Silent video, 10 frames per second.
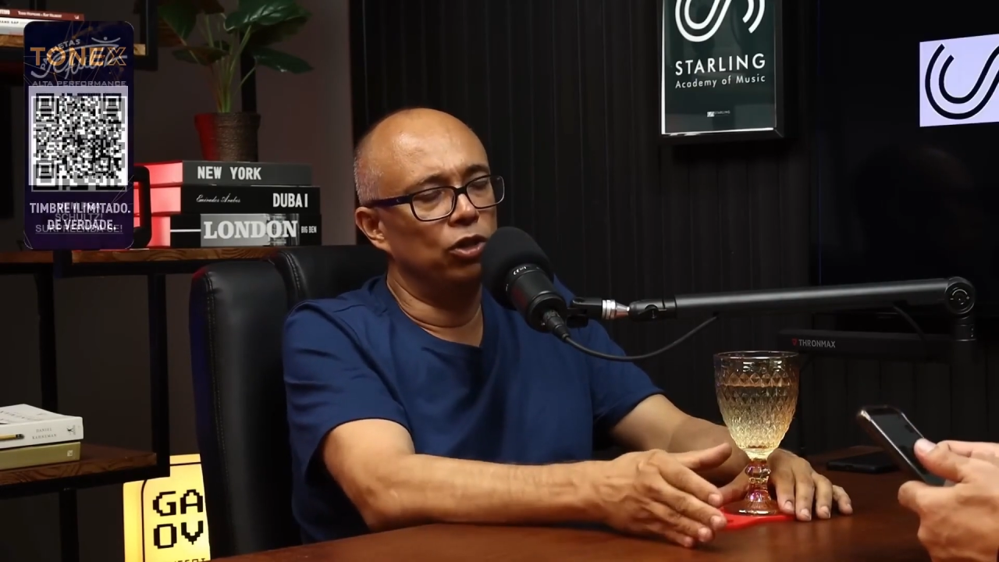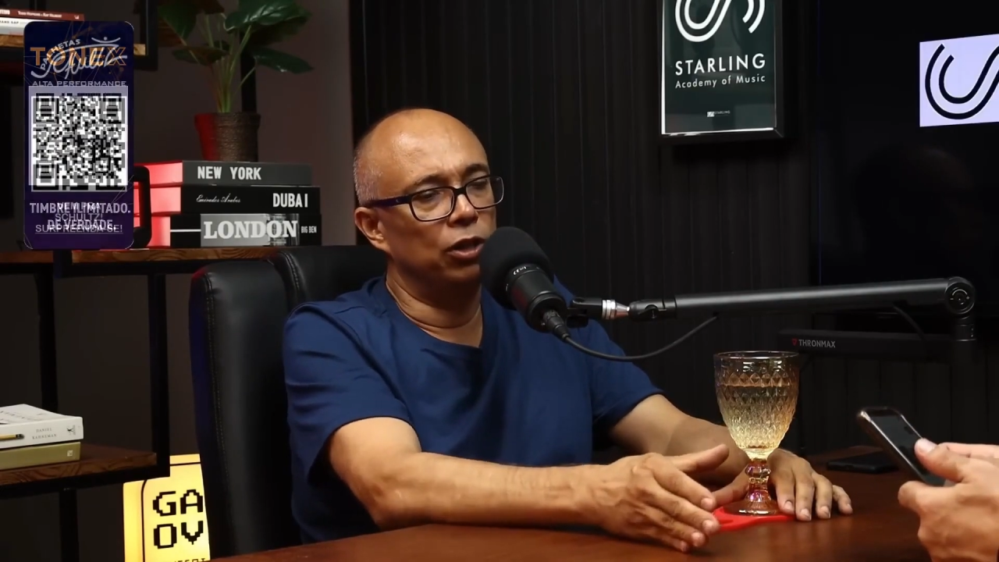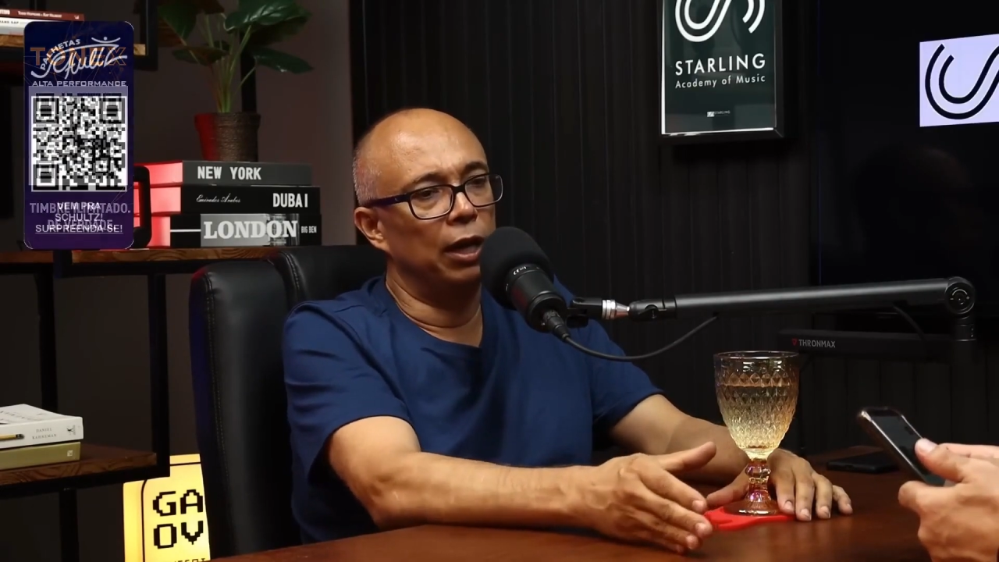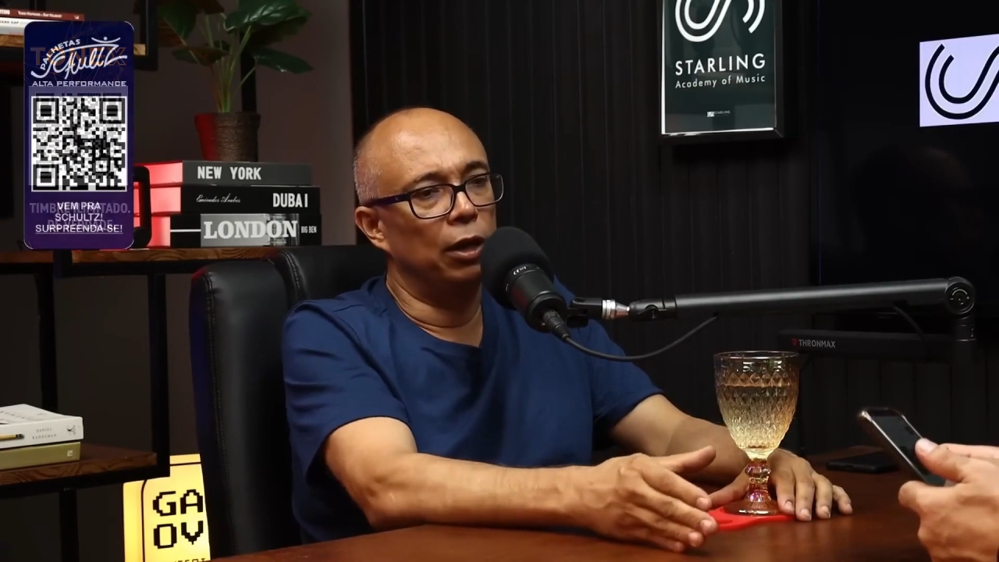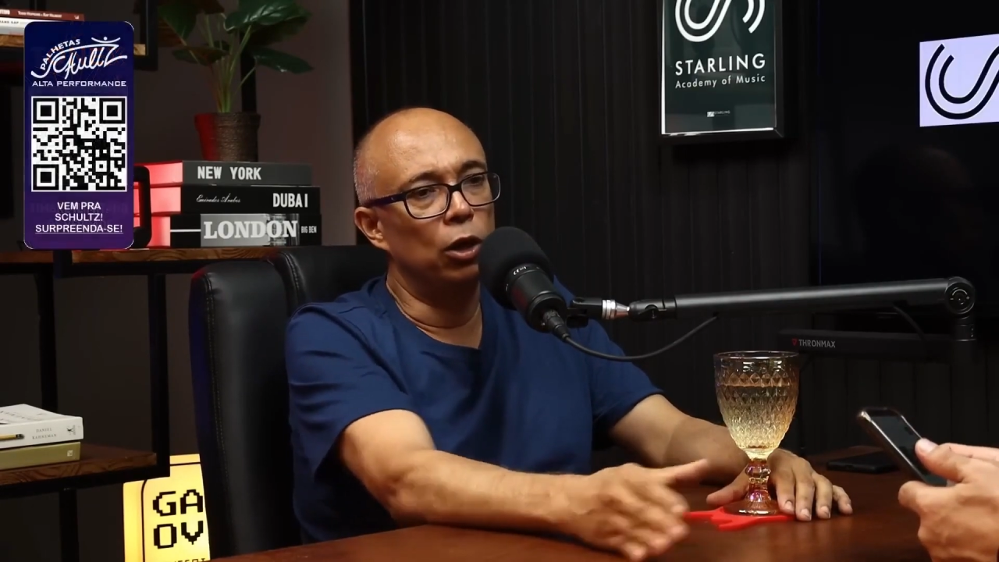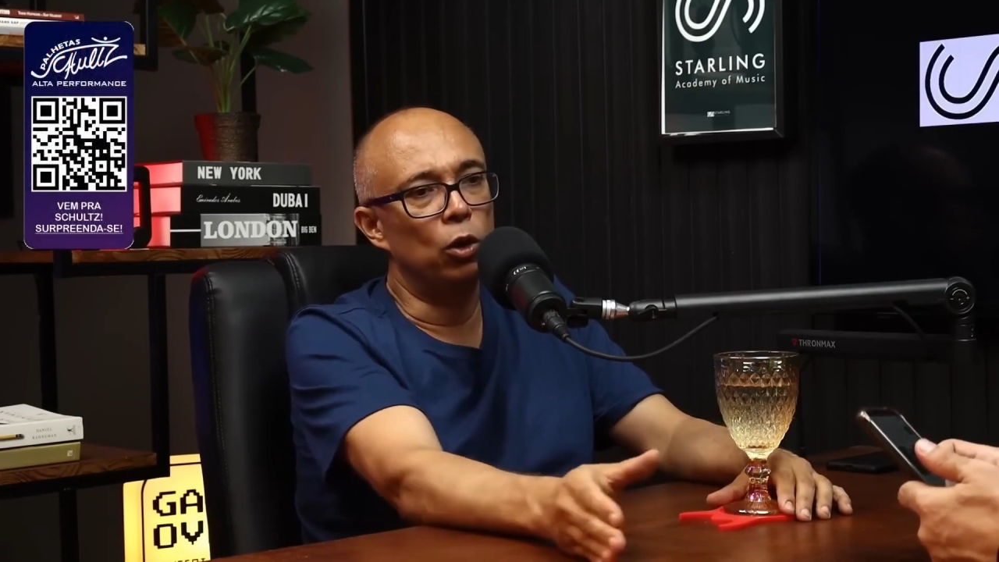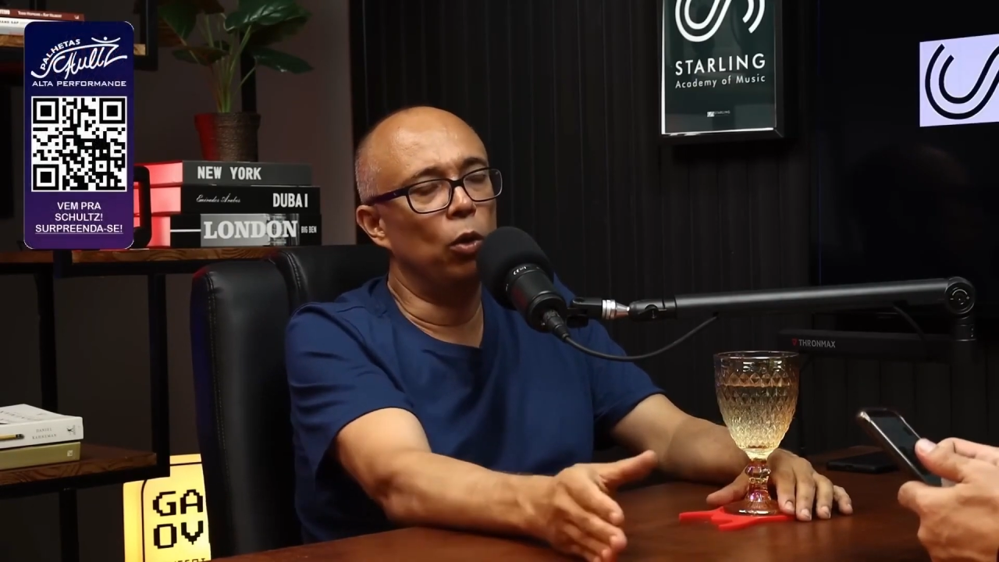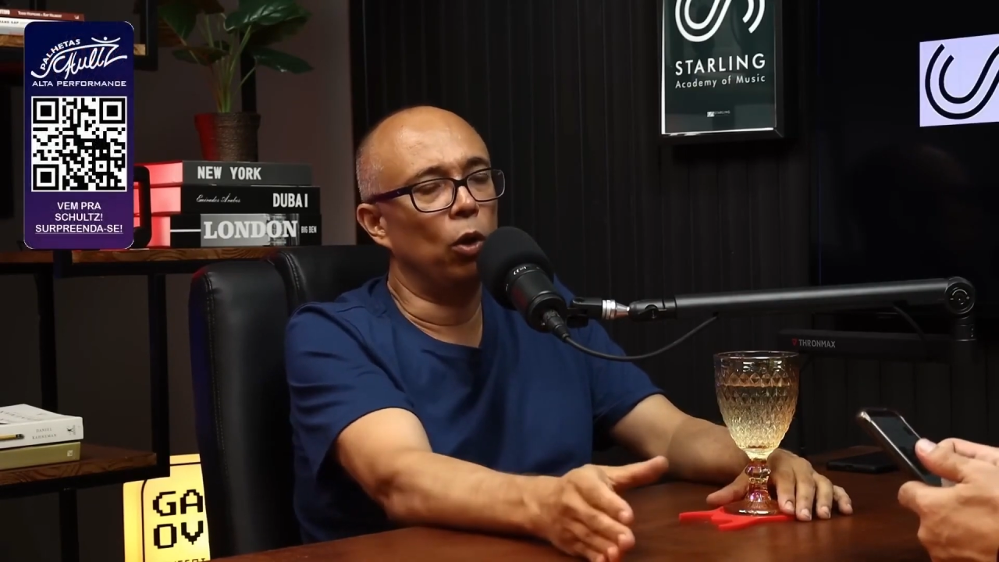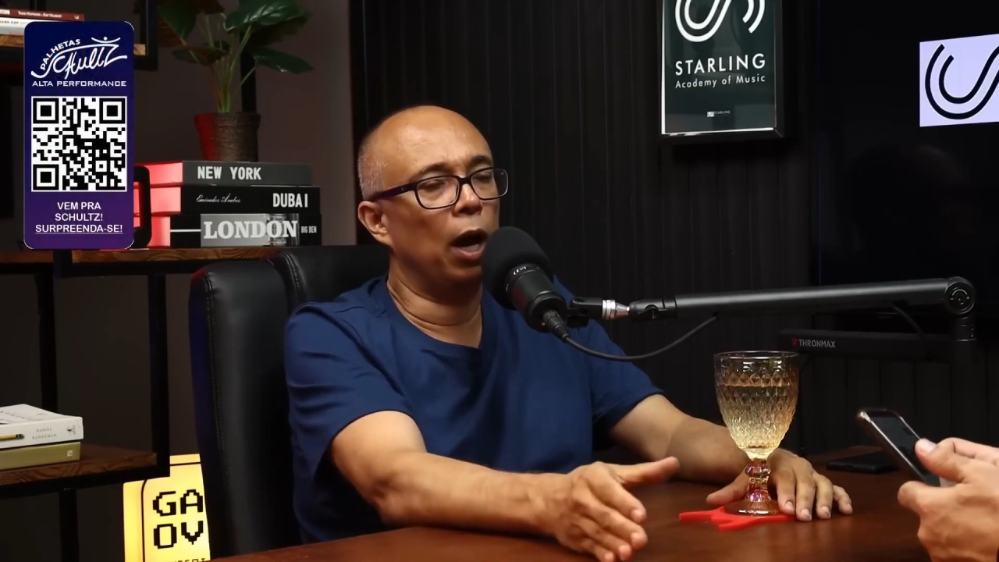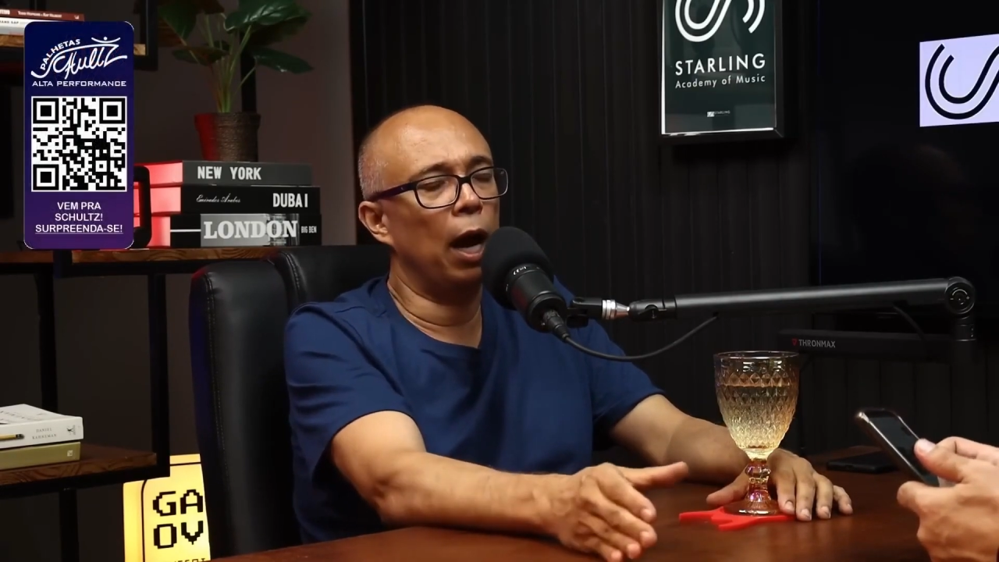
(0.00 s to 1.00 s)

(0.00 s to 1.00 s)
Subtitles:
technical or